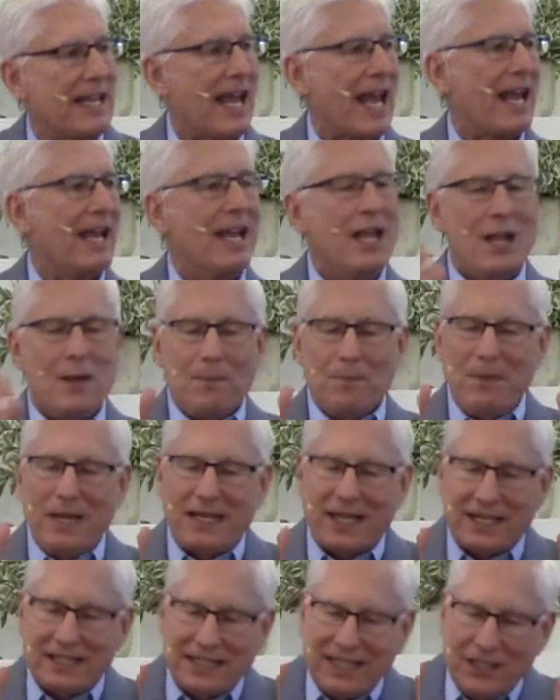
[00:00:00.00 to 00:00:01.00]
that?
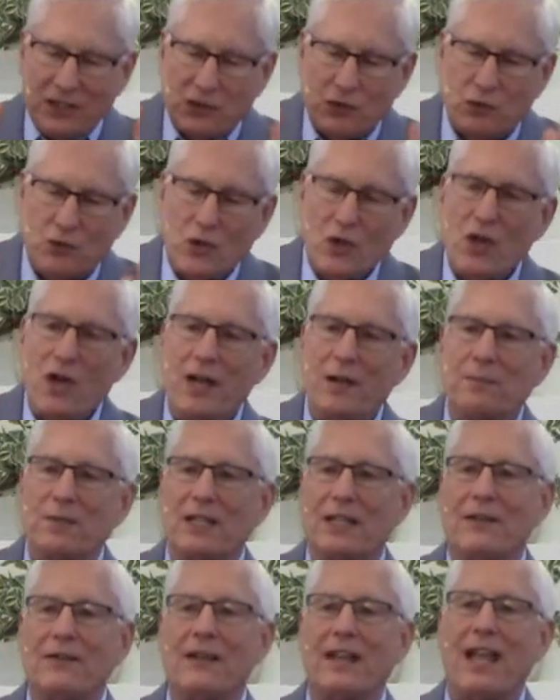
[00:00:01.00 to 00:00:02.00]
because he's drawing,
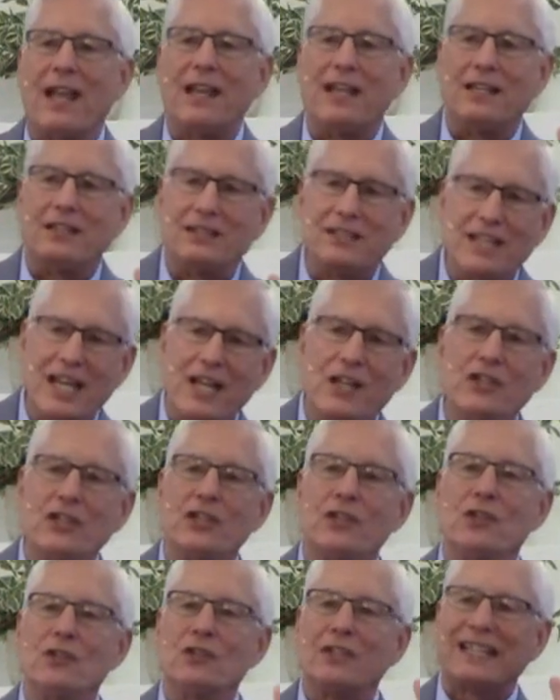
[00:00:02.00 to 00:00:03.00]
beloved, an
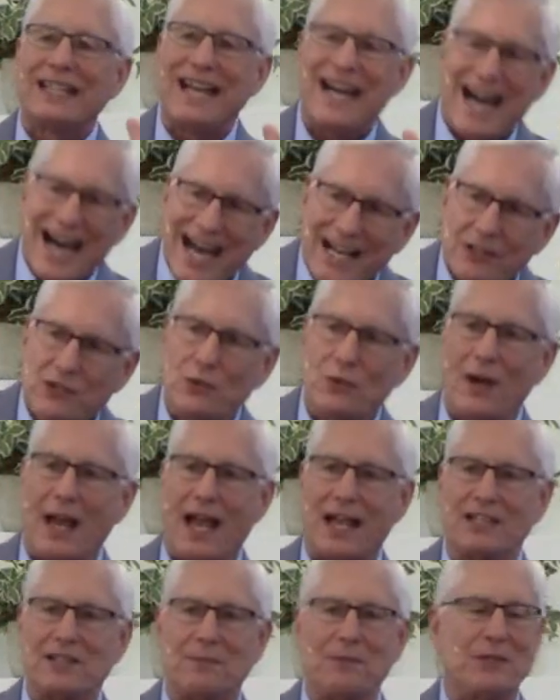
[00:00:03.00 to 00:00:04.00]
intentional
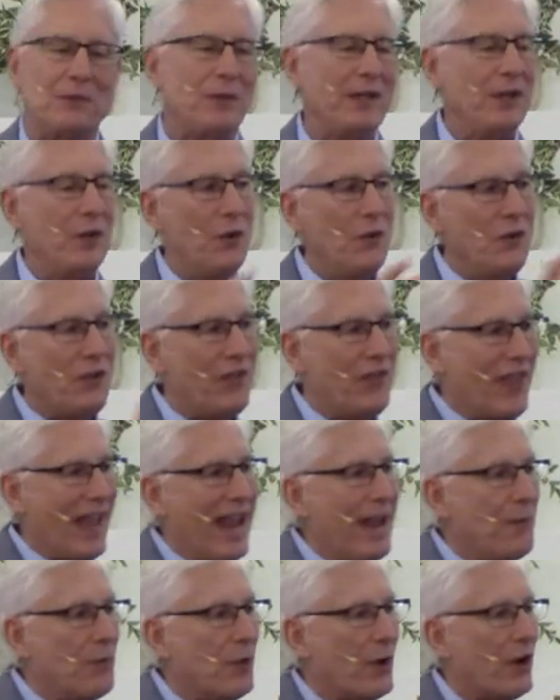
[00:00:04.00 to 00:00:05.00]
contrast between who
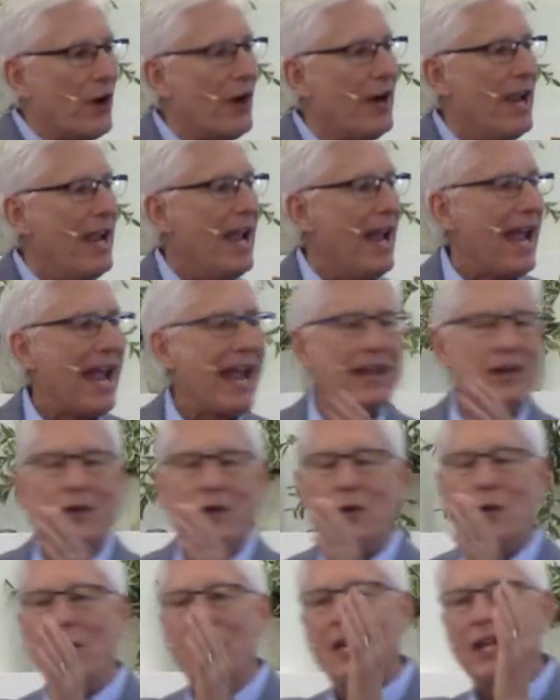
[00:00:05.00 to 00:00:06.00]
they were and
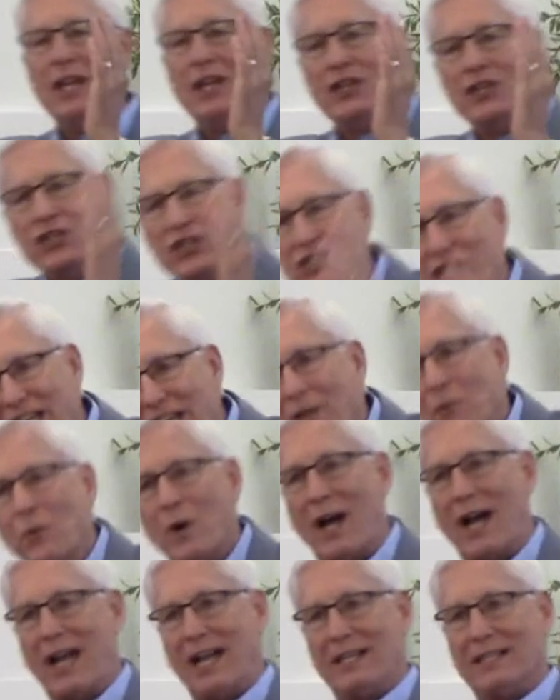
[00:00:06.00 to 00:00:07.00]
who she
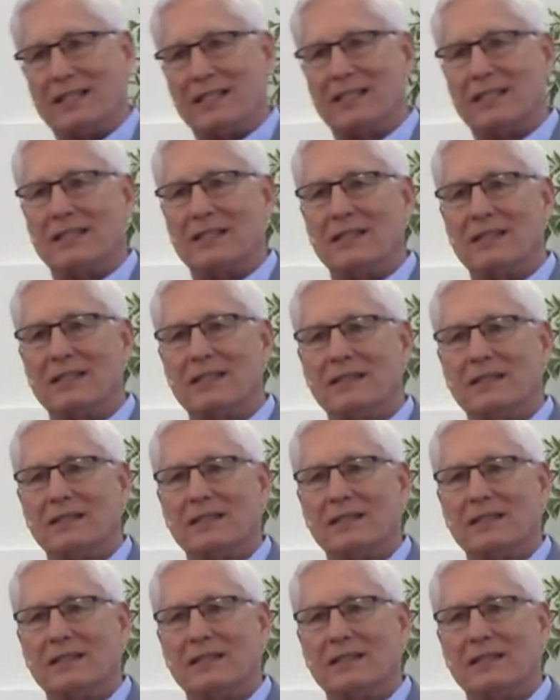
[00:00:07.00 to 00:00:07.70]
was.